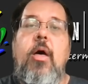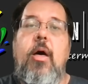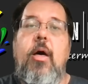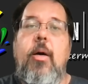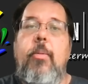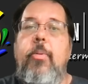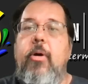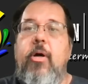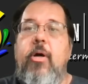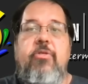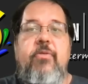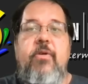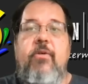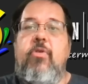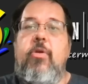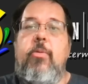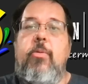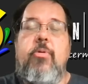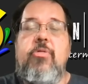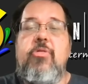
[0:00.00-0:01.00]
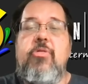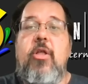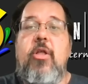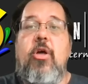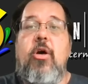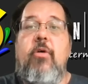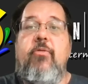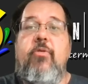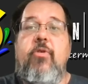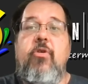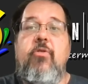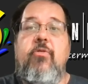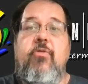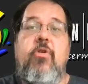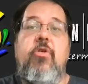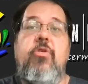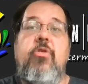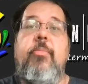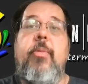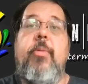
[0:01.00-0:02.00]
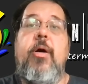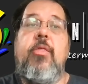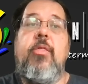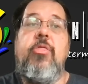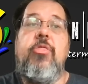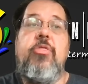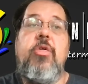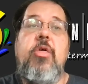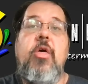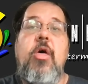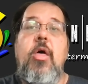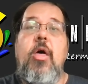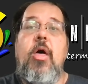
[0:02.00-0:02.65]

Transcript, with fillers: uh, plus fifty percent off of your first month.